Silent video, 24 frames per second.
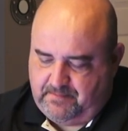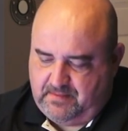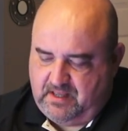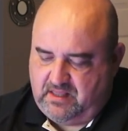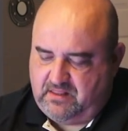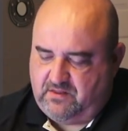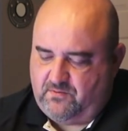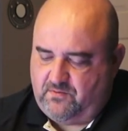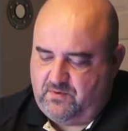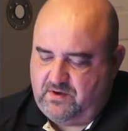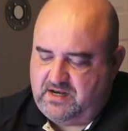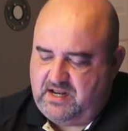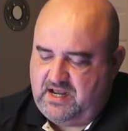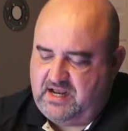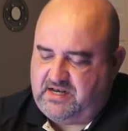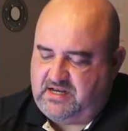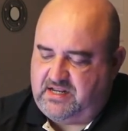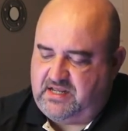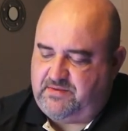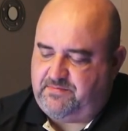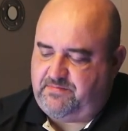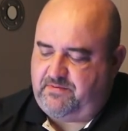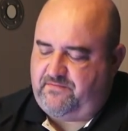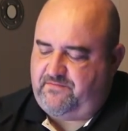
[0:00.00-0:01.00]
Now the one I
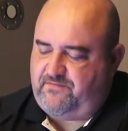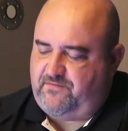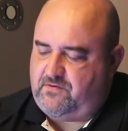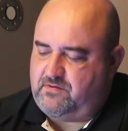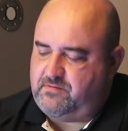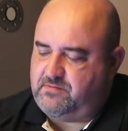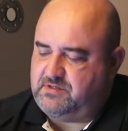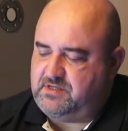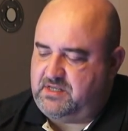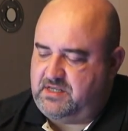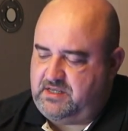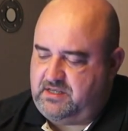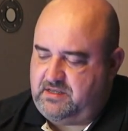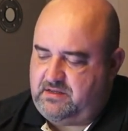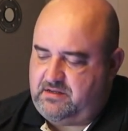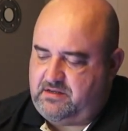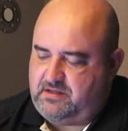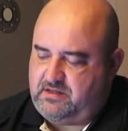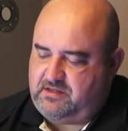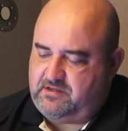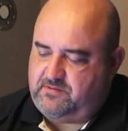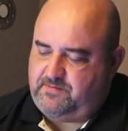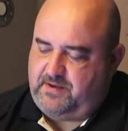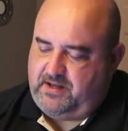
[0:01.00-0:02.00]
D performs like you'd
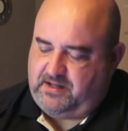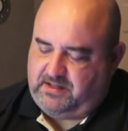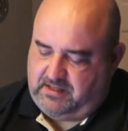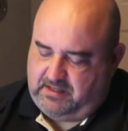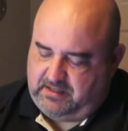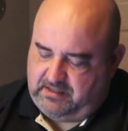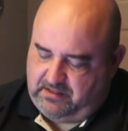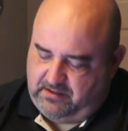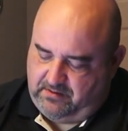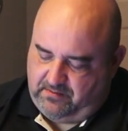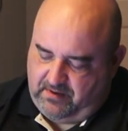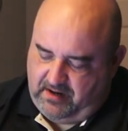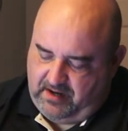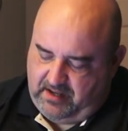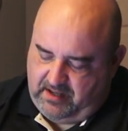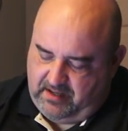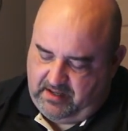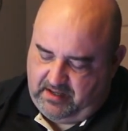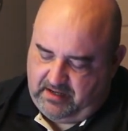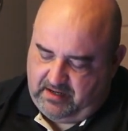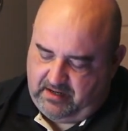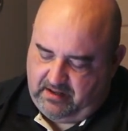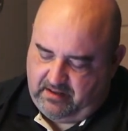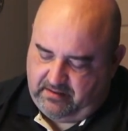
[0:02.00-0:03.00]
expect it to, right? You
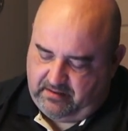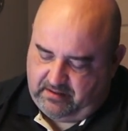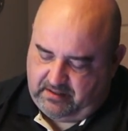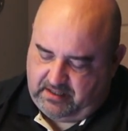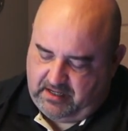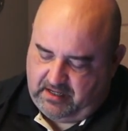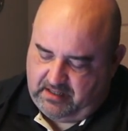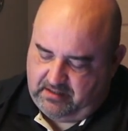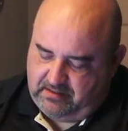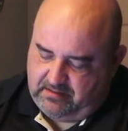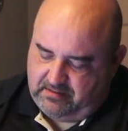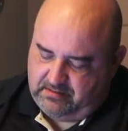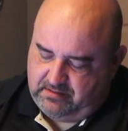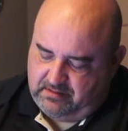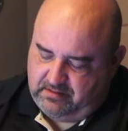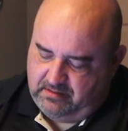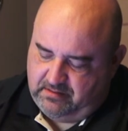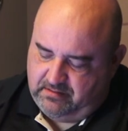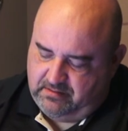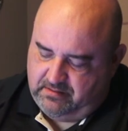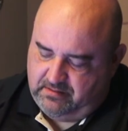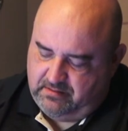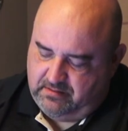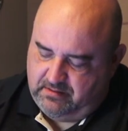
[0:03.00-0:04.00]
get all the colors.
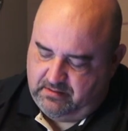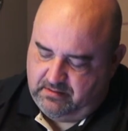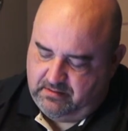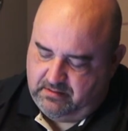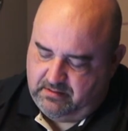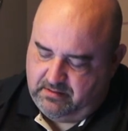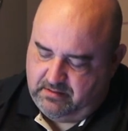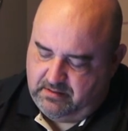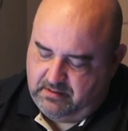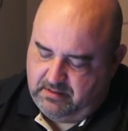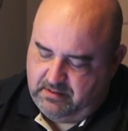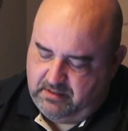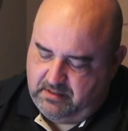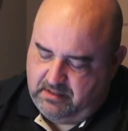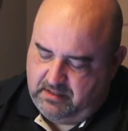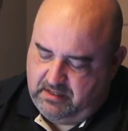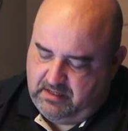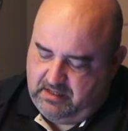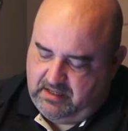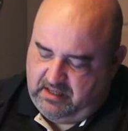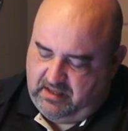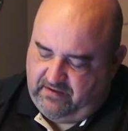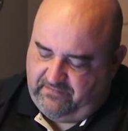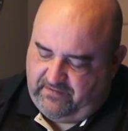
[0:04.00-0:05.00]

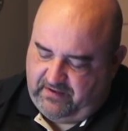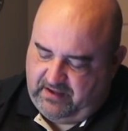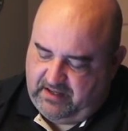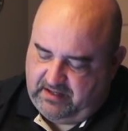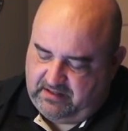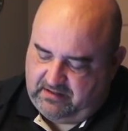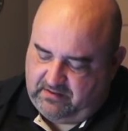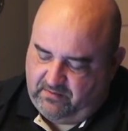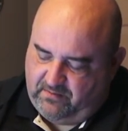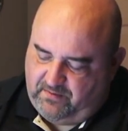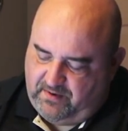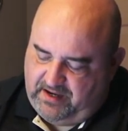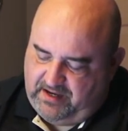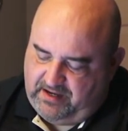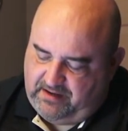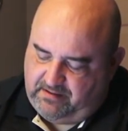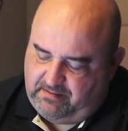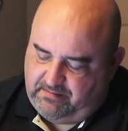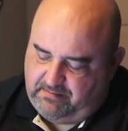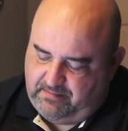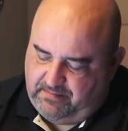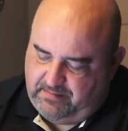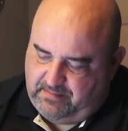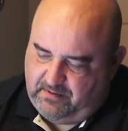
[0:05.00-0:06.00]
If you hit the white
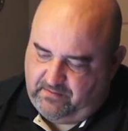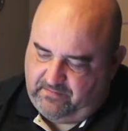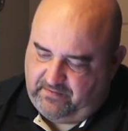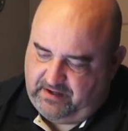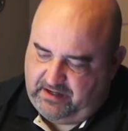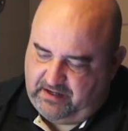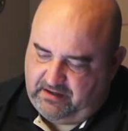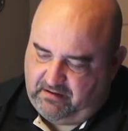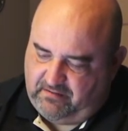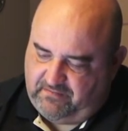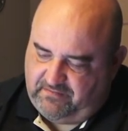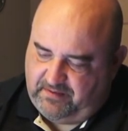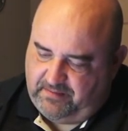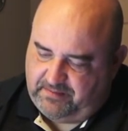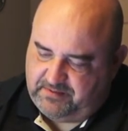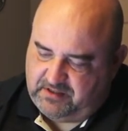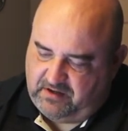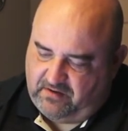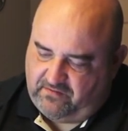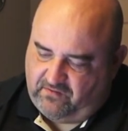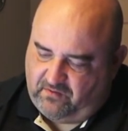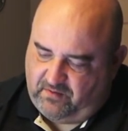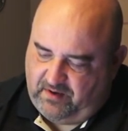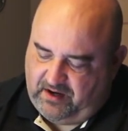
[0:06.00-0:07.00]
over here, it flips
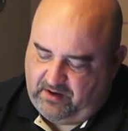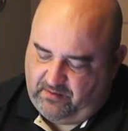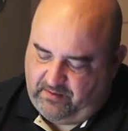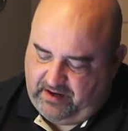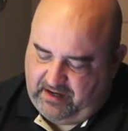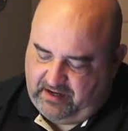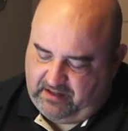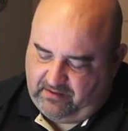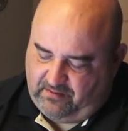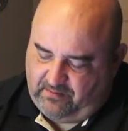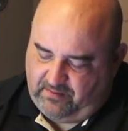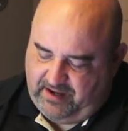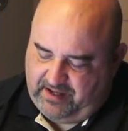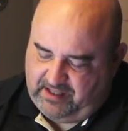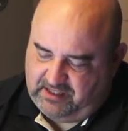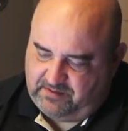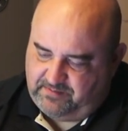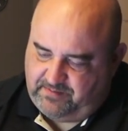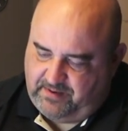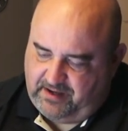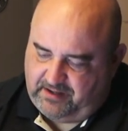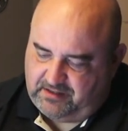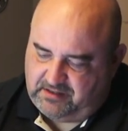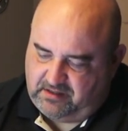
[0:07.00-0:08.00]
over right away to the white
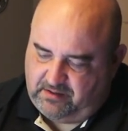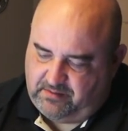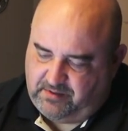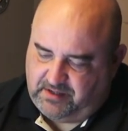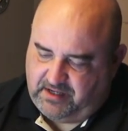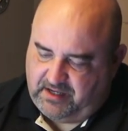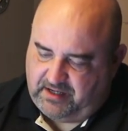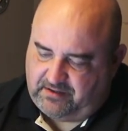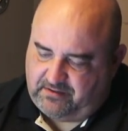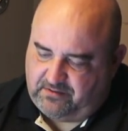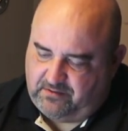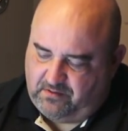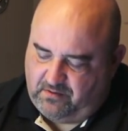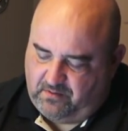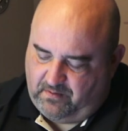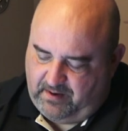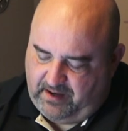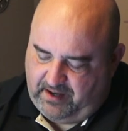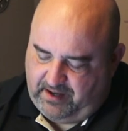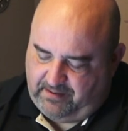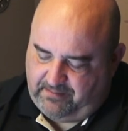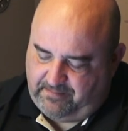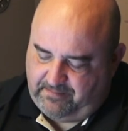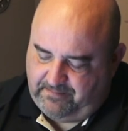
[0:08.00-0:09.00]
spectrum. You got cool
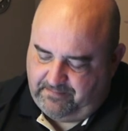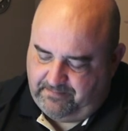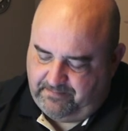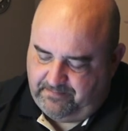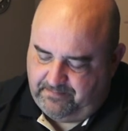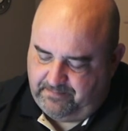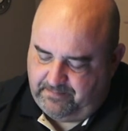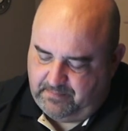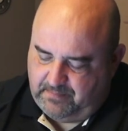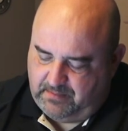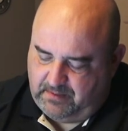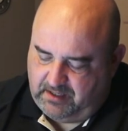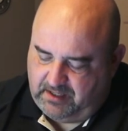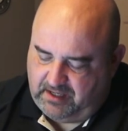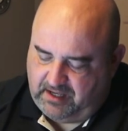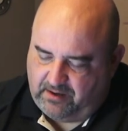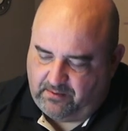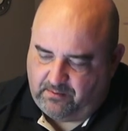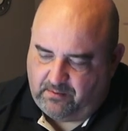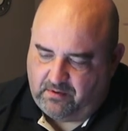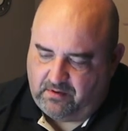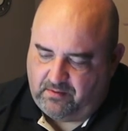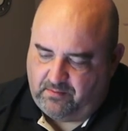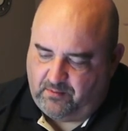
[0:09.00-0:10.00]
white, you
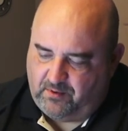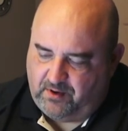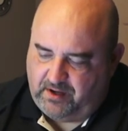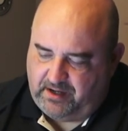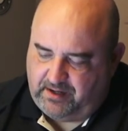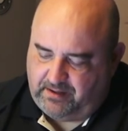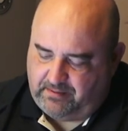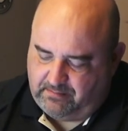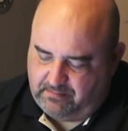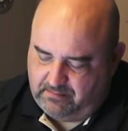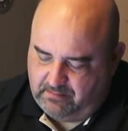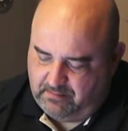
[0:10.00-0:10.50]
got warm white.